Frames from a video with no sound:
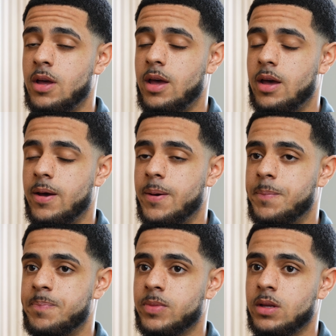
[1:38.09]

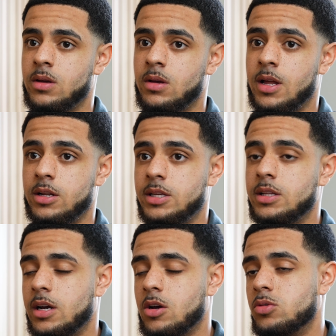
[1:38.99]
and I
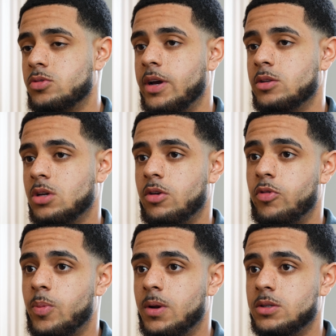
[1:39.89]
think that goes for outside of
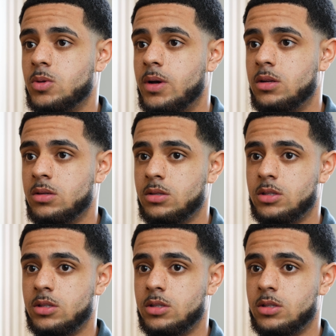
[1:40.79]
football as well.